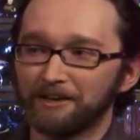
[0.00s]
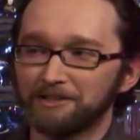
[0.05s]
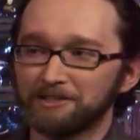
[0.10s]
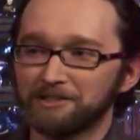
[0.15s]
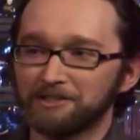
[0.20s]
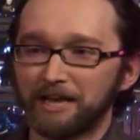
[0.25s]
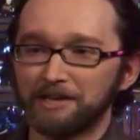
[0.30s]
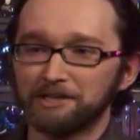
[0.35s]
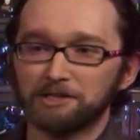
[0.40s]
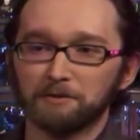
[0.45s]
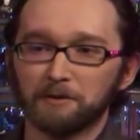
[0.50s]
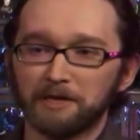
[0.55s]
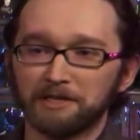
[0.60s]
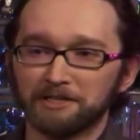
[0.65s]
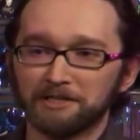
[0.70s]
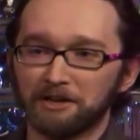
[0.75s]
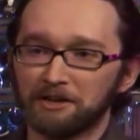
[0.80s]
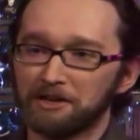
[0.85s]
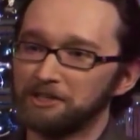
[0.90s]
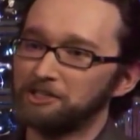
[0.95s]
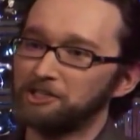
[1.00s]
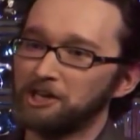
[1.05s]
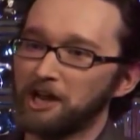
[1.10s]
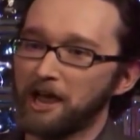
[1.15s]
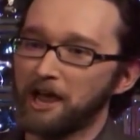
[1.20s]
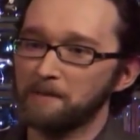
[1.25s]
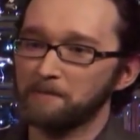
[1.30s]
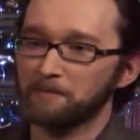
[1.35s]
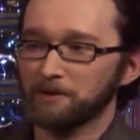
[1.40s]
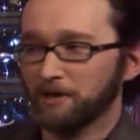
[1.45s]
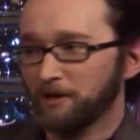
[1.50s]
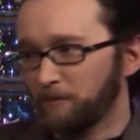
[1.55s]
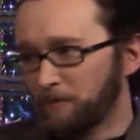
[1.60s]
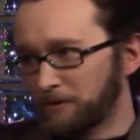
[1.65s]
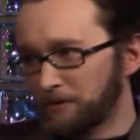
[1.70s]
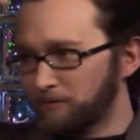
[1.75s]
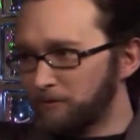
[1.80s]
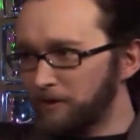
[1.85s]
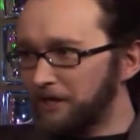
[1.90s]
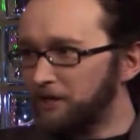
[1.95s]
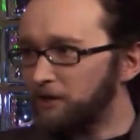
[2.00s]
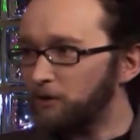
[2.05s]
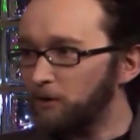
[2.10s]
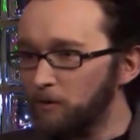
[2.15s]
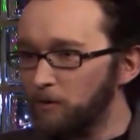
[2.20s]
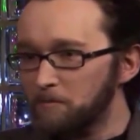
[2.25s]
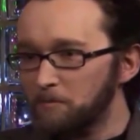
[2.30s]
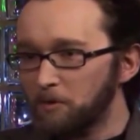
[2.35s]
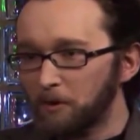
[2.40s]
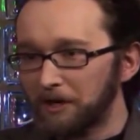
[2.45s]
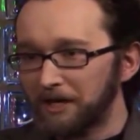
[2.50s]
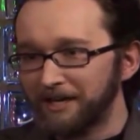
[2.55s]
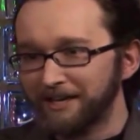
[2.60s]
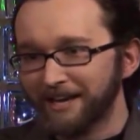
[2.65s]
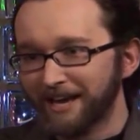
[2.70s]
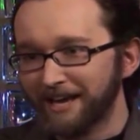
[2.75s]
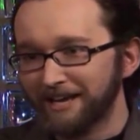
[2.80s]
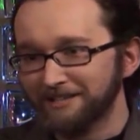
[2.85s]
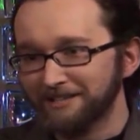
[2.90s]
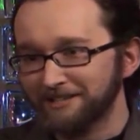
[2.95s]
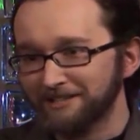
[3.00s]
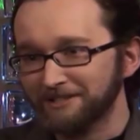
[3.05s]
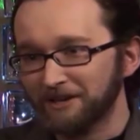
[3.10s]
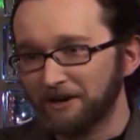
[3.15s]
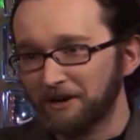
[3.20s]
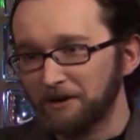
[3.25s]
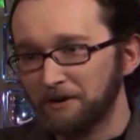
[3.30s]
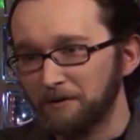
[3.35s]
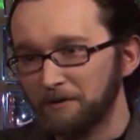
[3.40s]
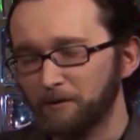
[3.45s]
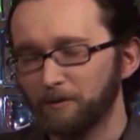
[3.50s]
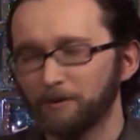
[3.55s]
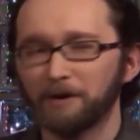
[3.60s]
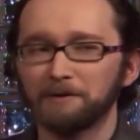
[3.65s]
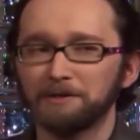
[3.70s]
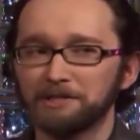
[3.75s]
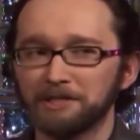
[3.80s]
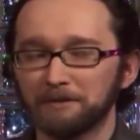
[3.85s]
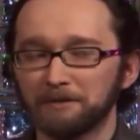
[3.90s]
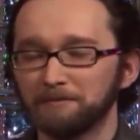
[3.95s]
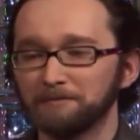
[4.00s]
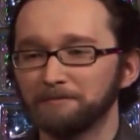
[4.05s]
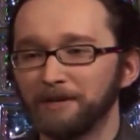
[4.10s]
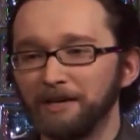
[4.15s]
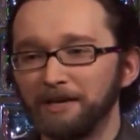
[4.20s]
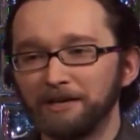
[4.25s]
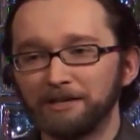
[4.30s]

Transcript: statuesque kind of chap with a really cool pointed hairstyle, although in some